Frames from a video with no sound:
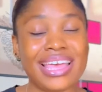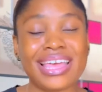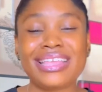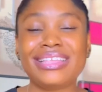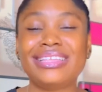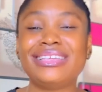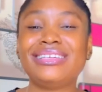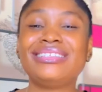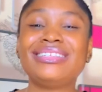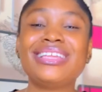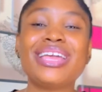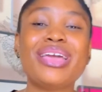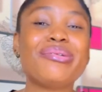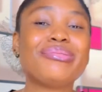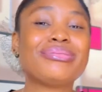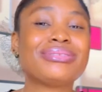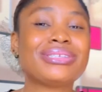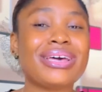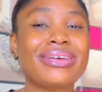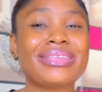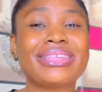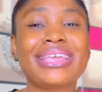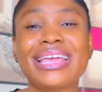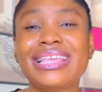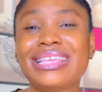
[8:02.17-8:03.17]
the name
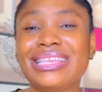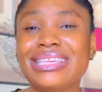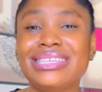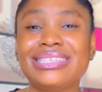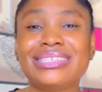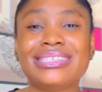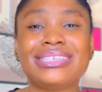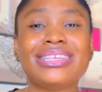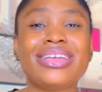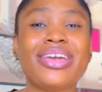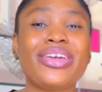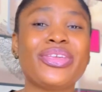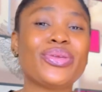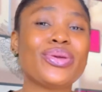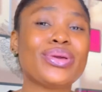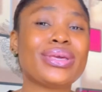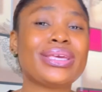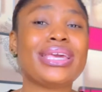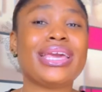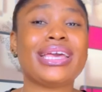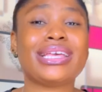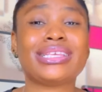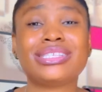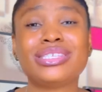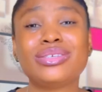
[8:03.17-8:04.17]
sounded easy. Now you know
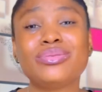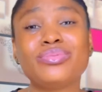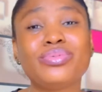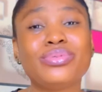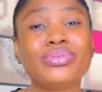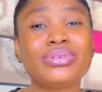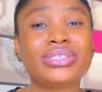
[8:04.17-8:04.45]
here, simple